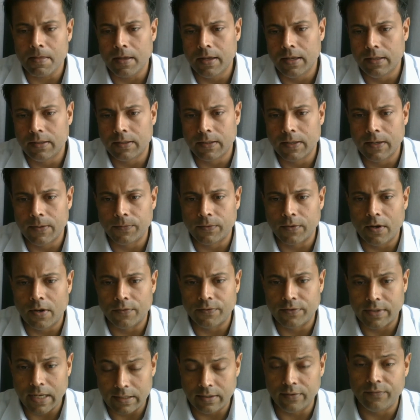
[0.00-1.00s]
in terms
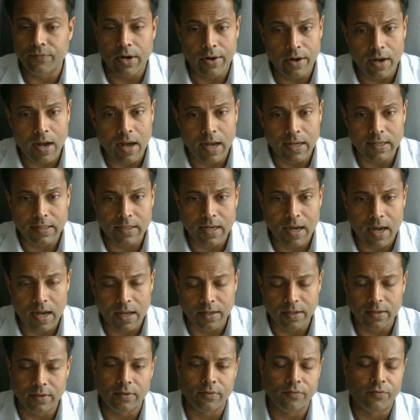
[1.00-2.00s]
of setting very high
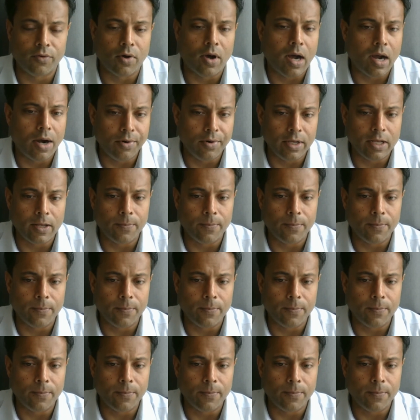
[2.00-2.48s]
targets for RE